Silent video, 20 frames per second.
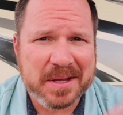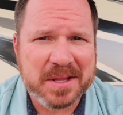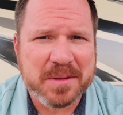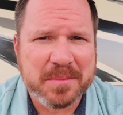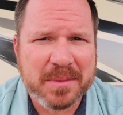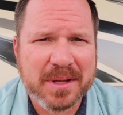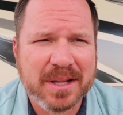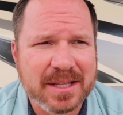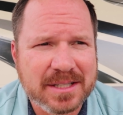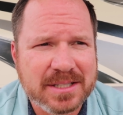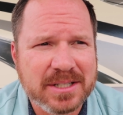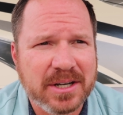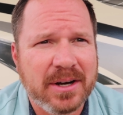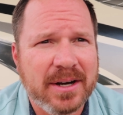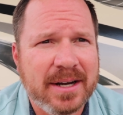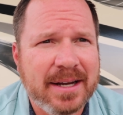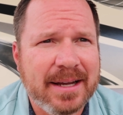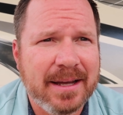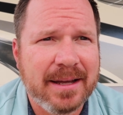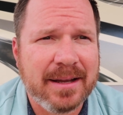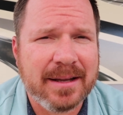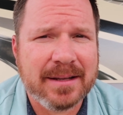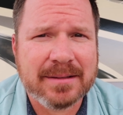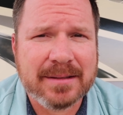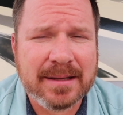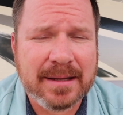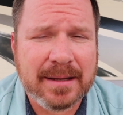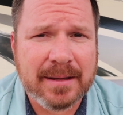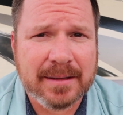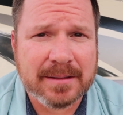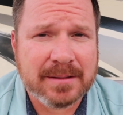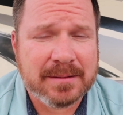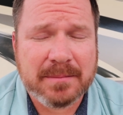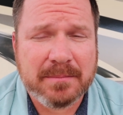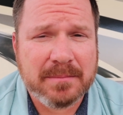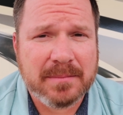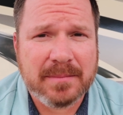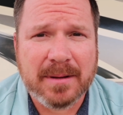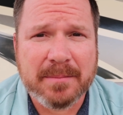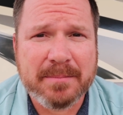in the military and
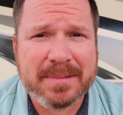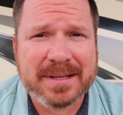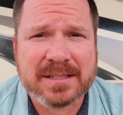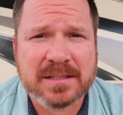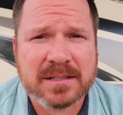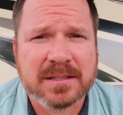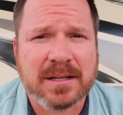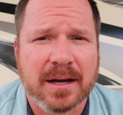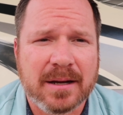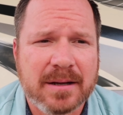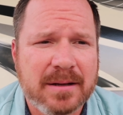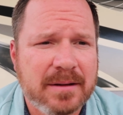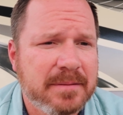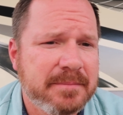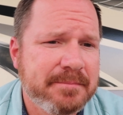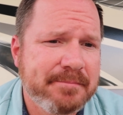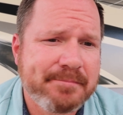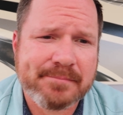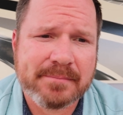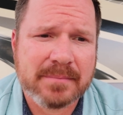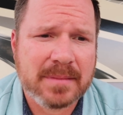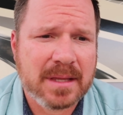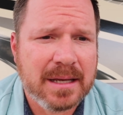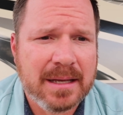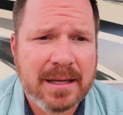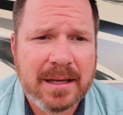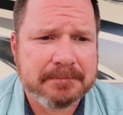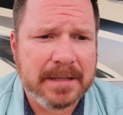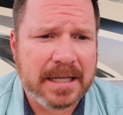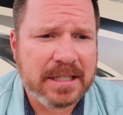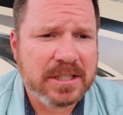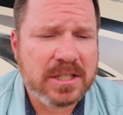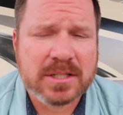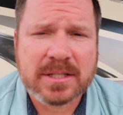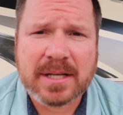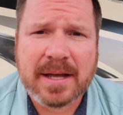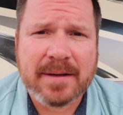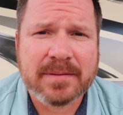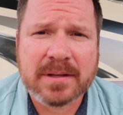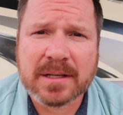be stuck. I
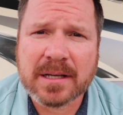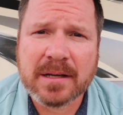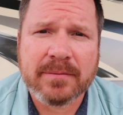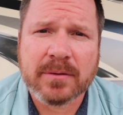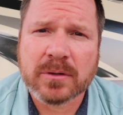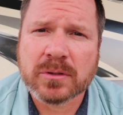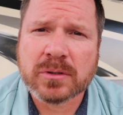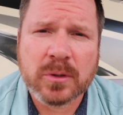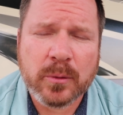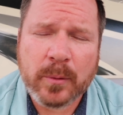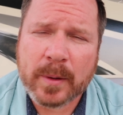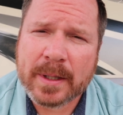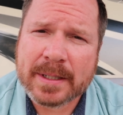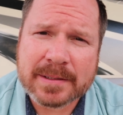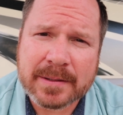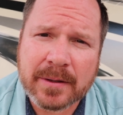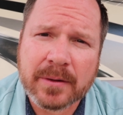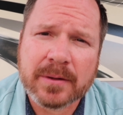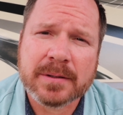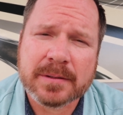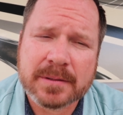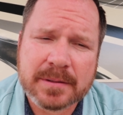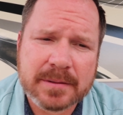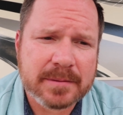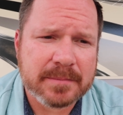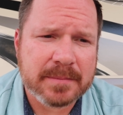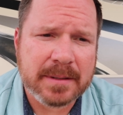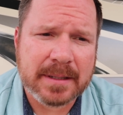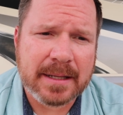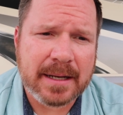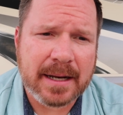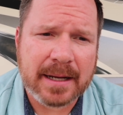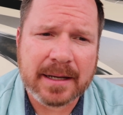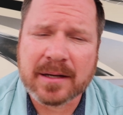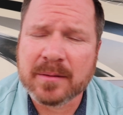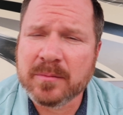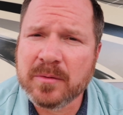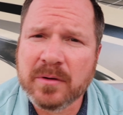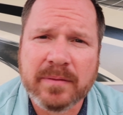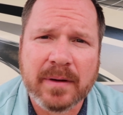just have to give her 2 weeks notice, and then I
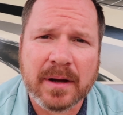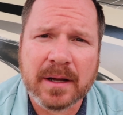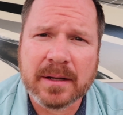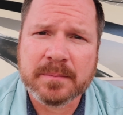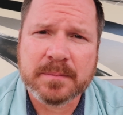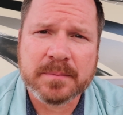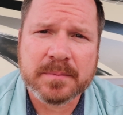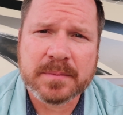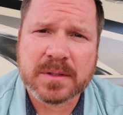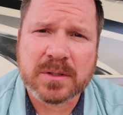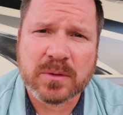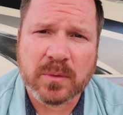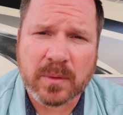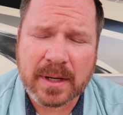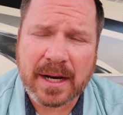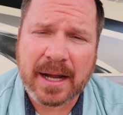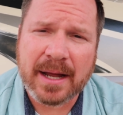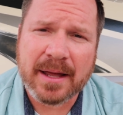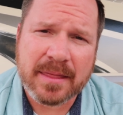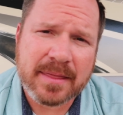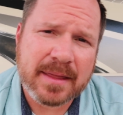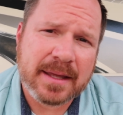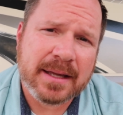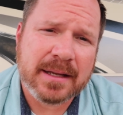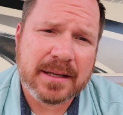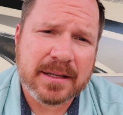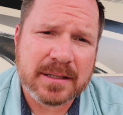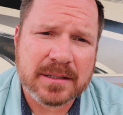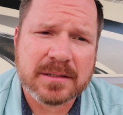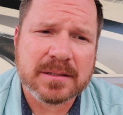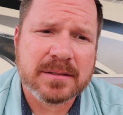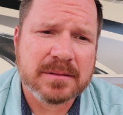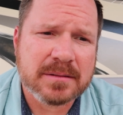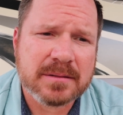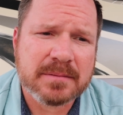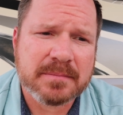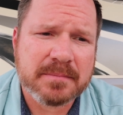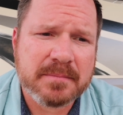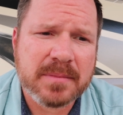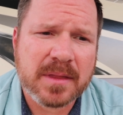can move on to what I think
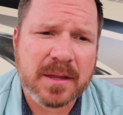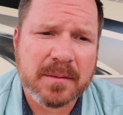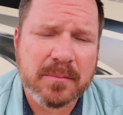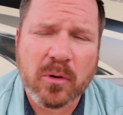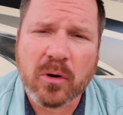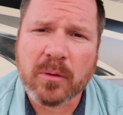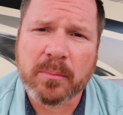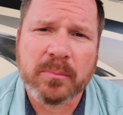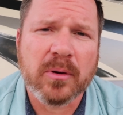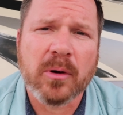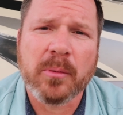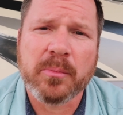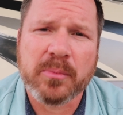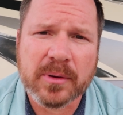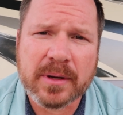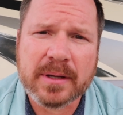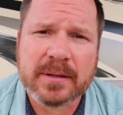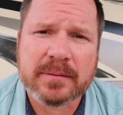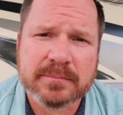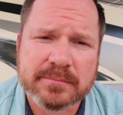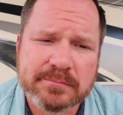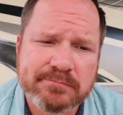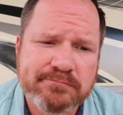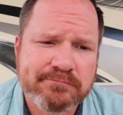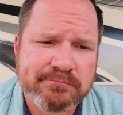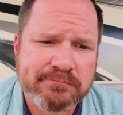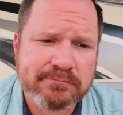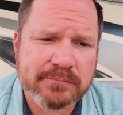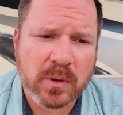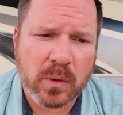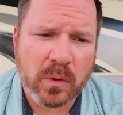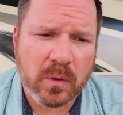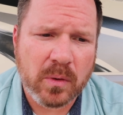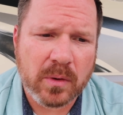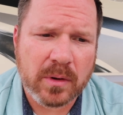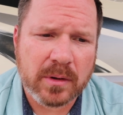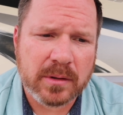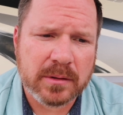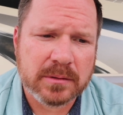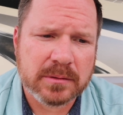is more appropriate
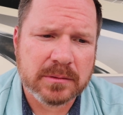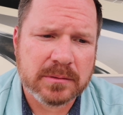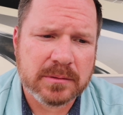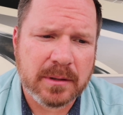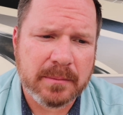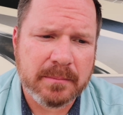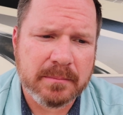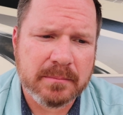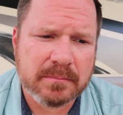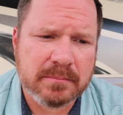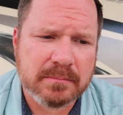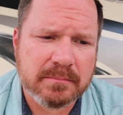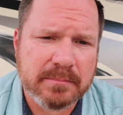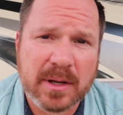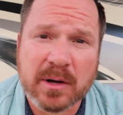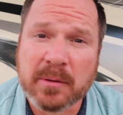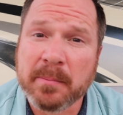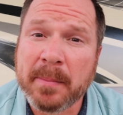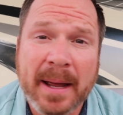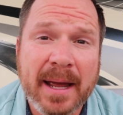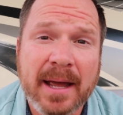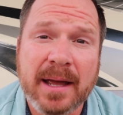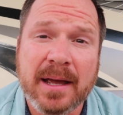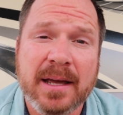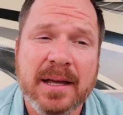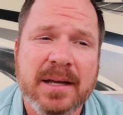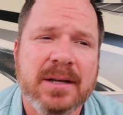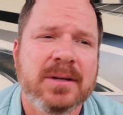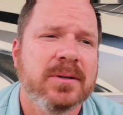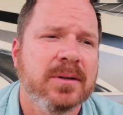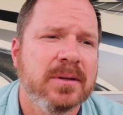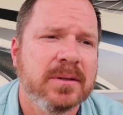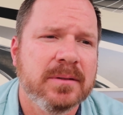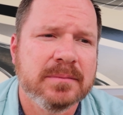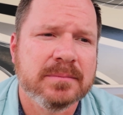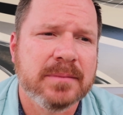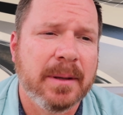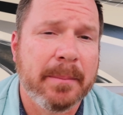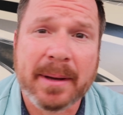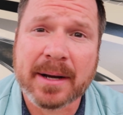or better pay or
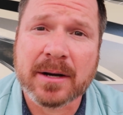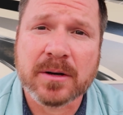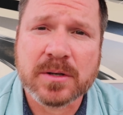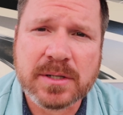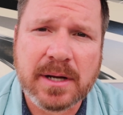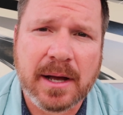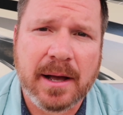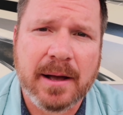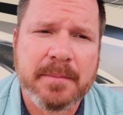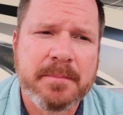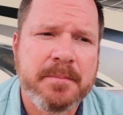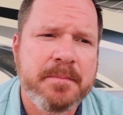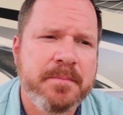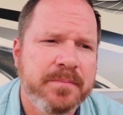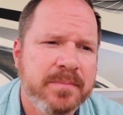a better job,